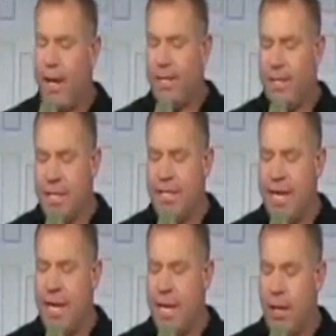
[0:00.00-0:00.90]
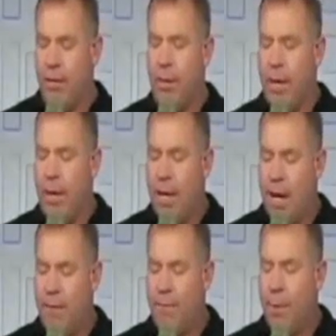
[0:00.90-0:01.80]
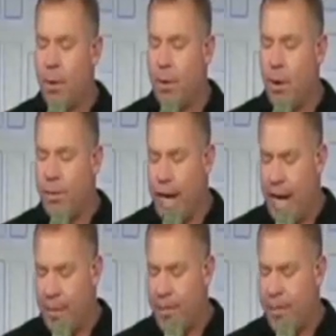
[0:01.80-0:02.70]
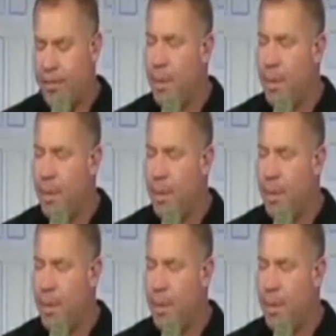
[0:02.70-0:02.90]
is the CEO of Pure Grown Diamonds.